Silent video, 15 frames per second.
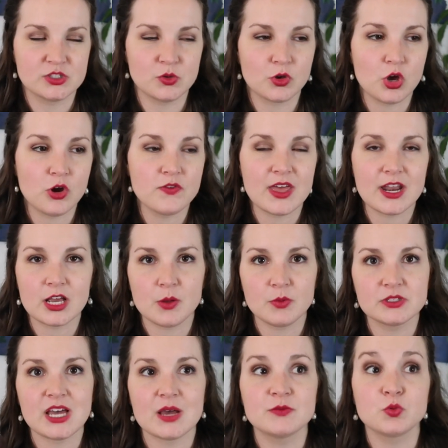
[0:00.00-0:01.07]
So we'll go over that a
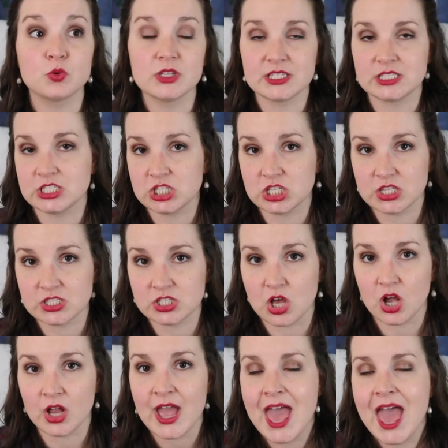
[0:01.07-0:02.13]
couple times. We'll listen to the
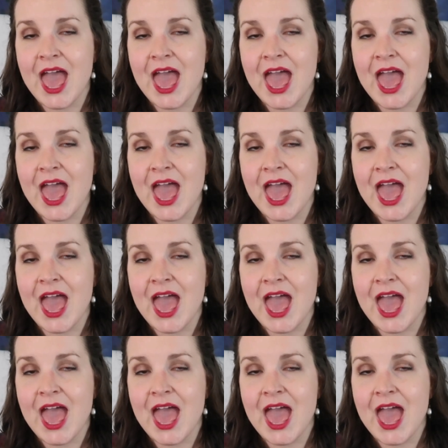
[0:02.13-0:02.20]
song,